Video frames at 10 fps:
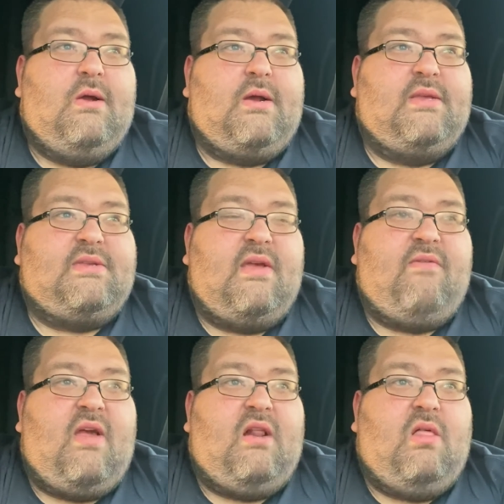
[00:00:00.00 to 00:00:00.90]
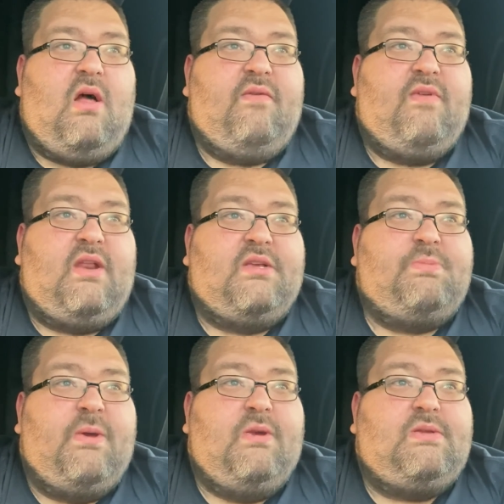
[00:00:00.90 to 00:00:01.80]
because I've had a lot of
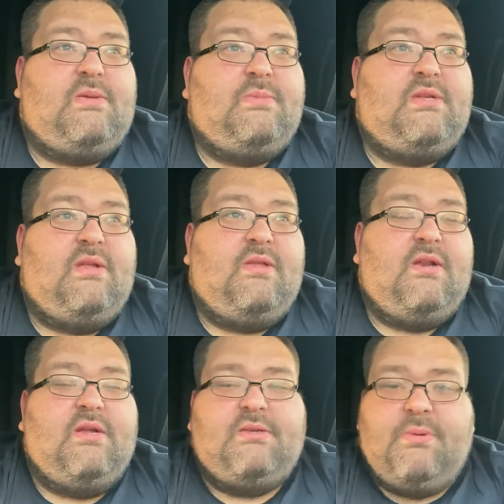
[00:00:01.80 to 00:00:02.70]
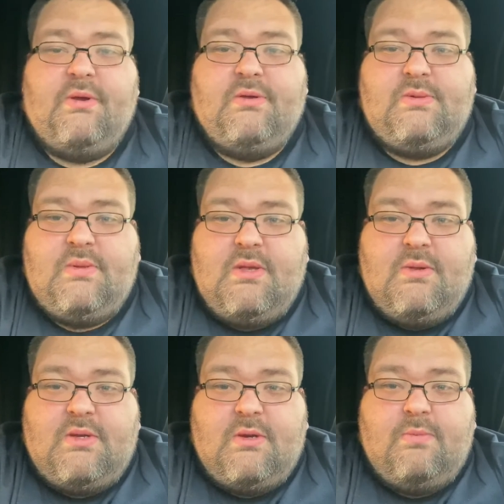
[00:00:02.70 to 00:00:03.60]
inexperience I'm still inexperienced with
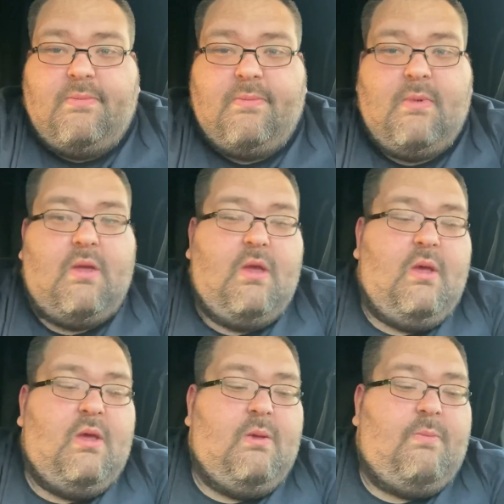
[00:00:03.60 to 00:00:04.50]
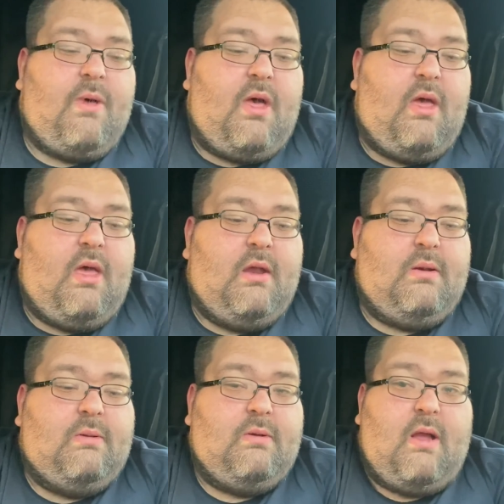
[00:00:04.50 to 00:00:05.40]
YouTube but
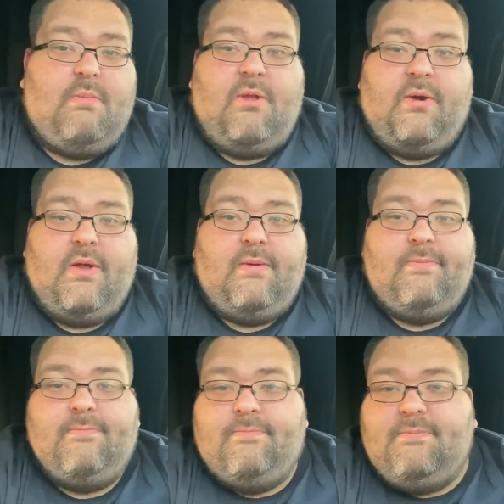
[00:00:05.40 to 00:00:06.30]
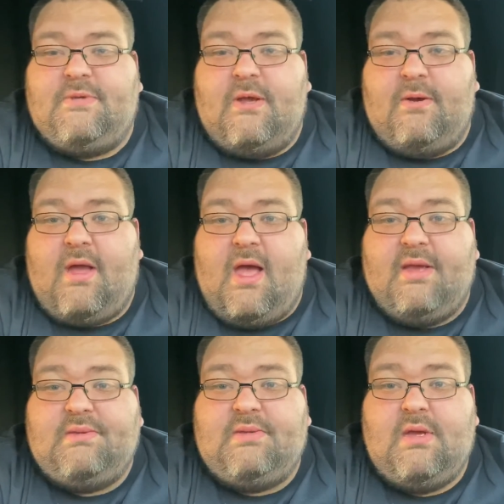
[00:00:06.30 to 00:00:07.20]
I'm learning so
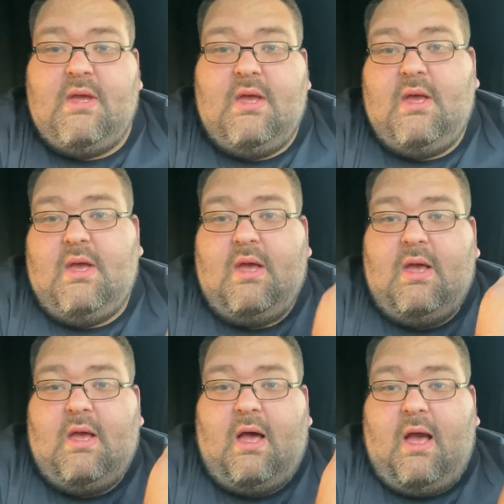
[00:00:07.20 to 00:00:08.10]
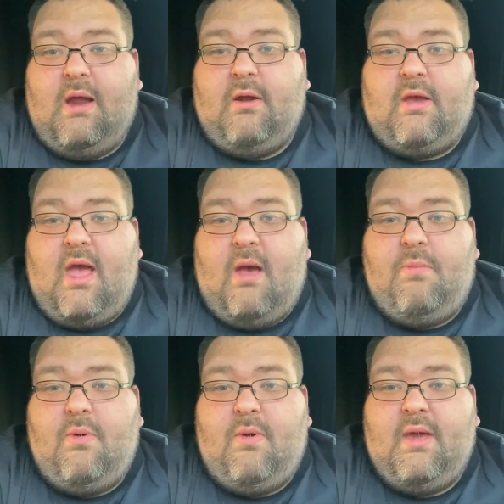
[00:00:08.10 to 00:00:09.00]
guys Iron
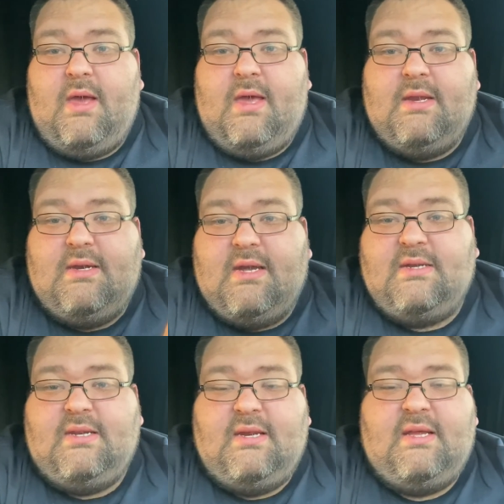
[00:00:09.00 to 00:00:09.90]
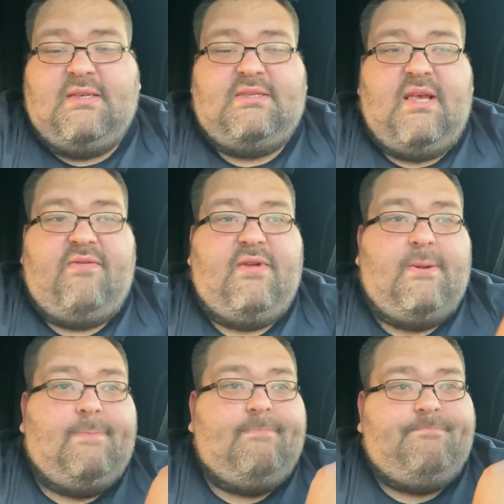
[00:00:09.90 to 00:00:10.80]
Cowboy 1987